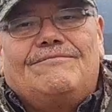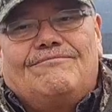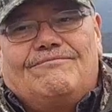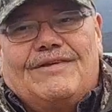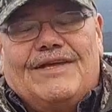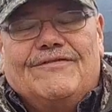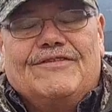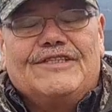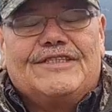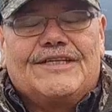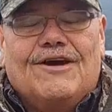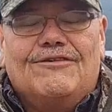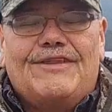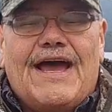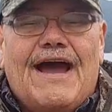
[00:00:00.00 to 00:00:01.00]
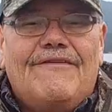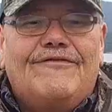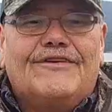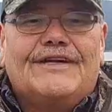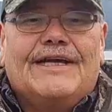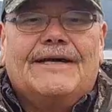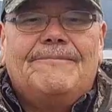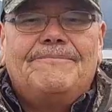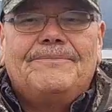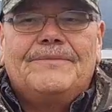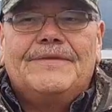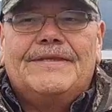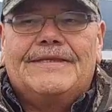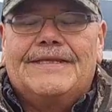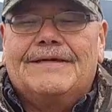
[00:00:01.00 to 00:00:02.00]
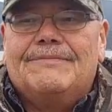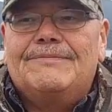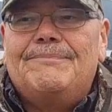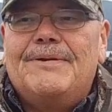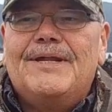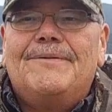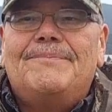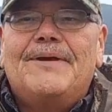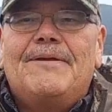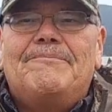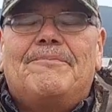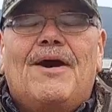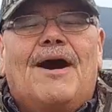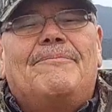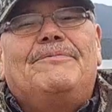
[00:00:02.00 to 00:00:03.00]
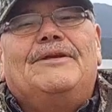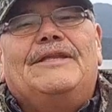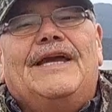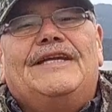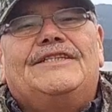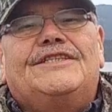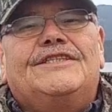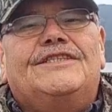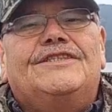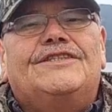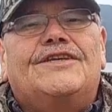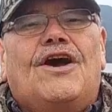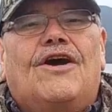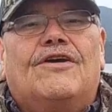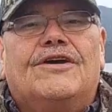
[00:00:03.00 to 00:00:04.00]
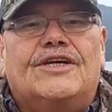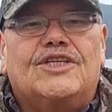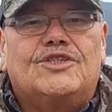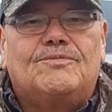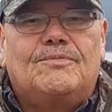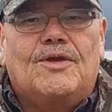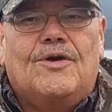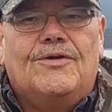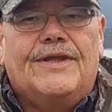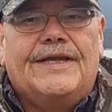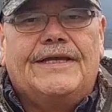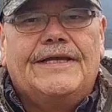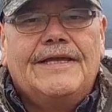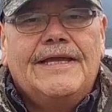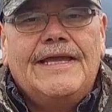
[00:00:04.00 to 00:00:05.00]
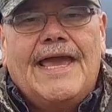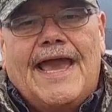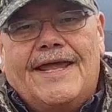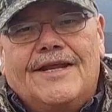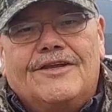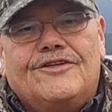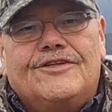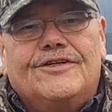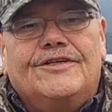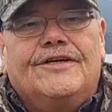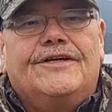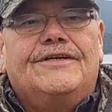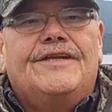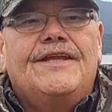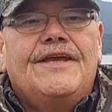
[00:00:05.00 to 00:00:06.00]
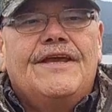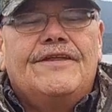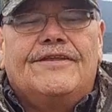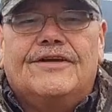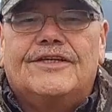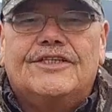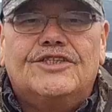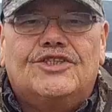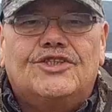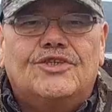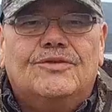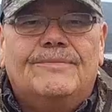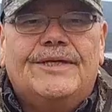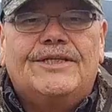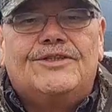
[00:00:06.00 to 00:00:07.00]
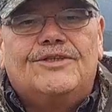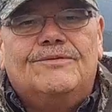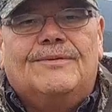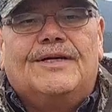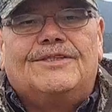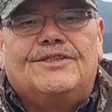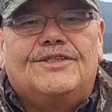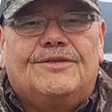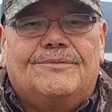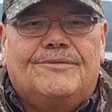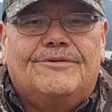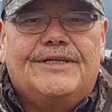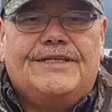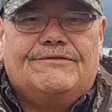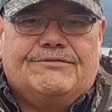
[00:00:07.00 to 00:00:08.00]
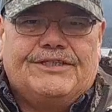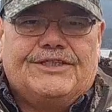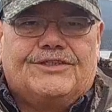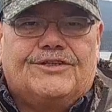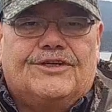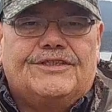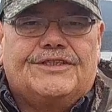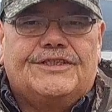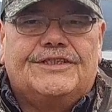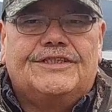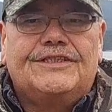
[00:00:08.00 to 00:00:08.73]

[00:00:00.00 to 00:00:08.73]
even South Africa, the pinniped populations are exploding, and in turn they're consuming too much of the marine resources,